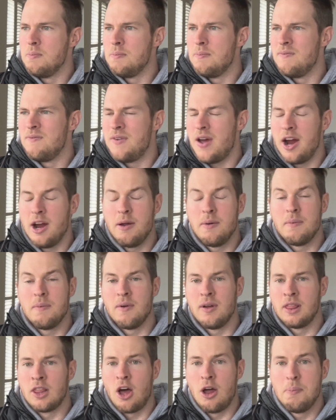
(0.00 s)
very
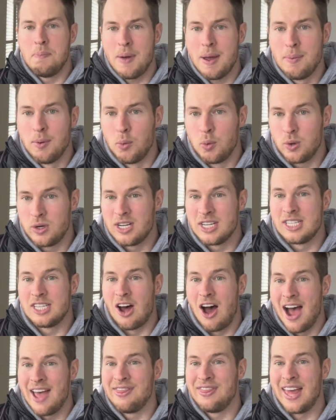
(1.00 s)
a lot of people will
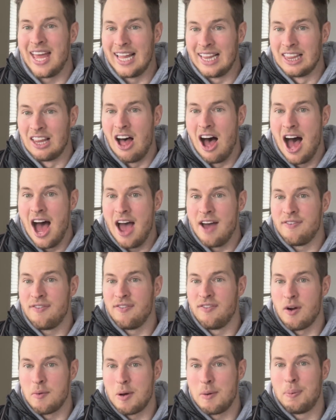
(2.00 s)
design their
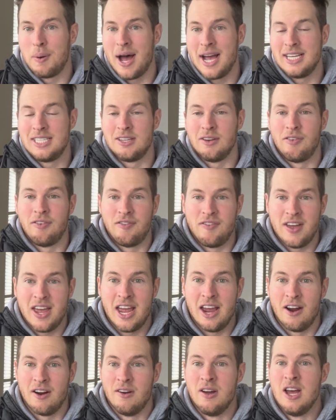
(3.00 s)
life from a place of
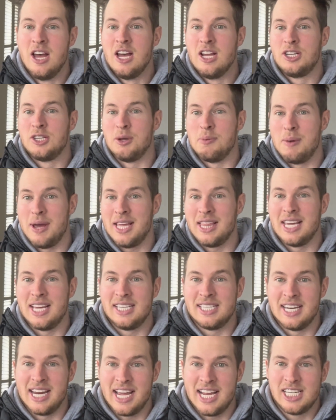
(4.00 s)
fear to meet
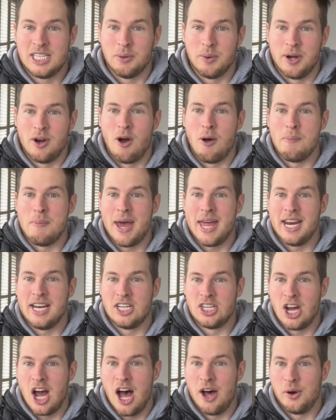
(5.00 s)
these needs that were not met in
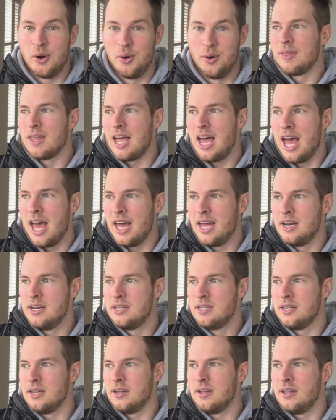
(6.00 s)
childhood,
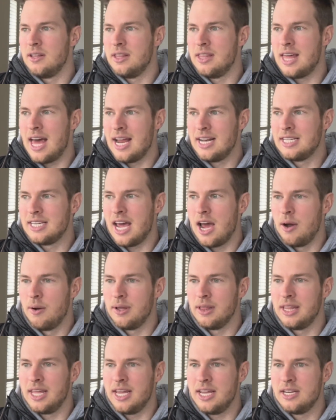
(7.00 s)
and that's how
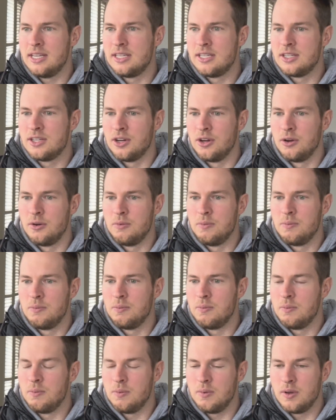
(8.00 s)
it leads to
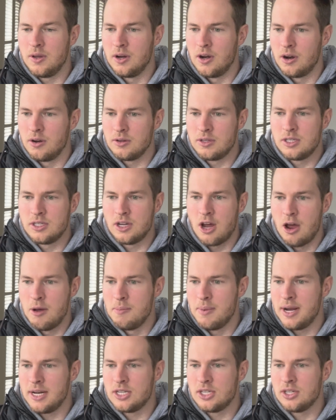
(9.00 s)
you know so
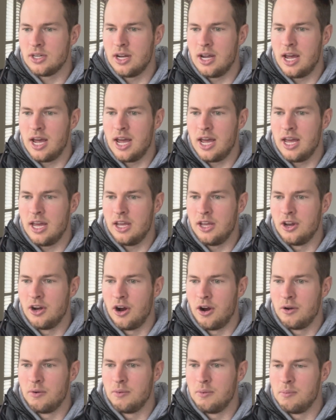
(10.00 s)
much uh, you
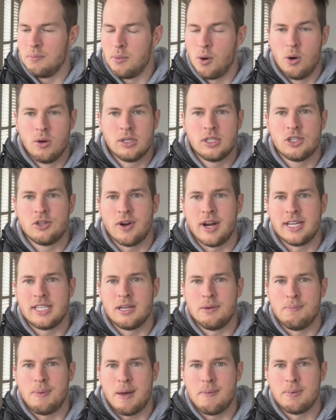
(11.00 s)
know more stress
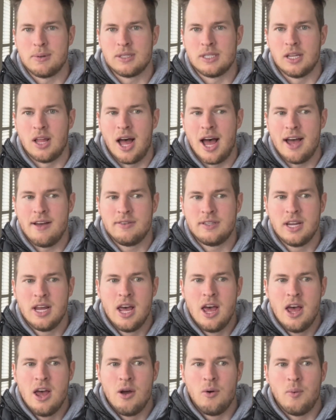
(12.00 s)
in people's lives
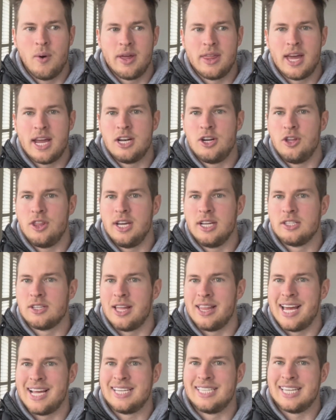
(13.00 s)
where they do things
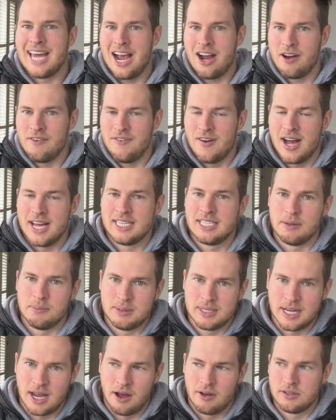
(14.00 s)
like they sacrifice
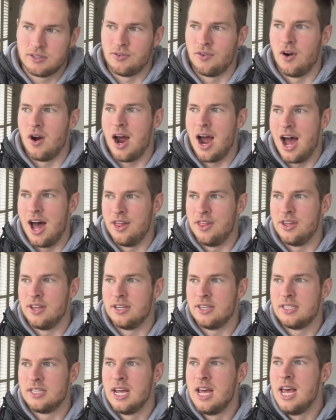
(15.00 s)
themselves for
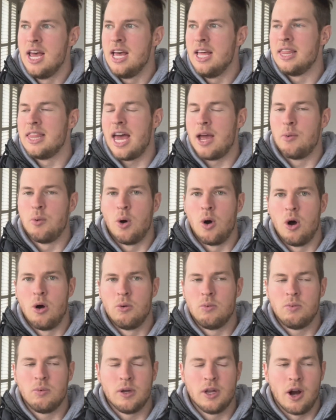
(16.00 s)
others. They
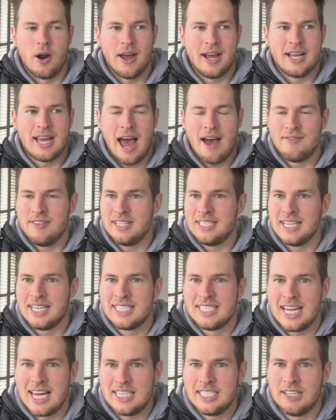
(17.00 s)
will, you know, have this
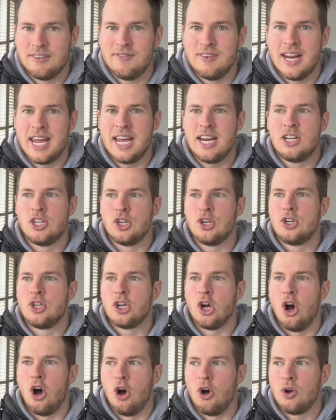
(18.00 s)
excessive need to
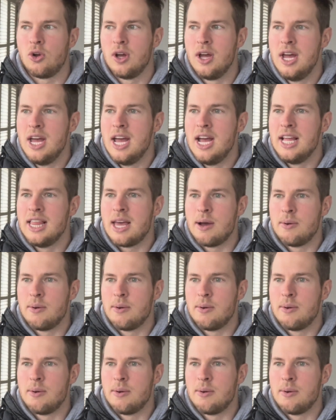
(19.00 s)
talk they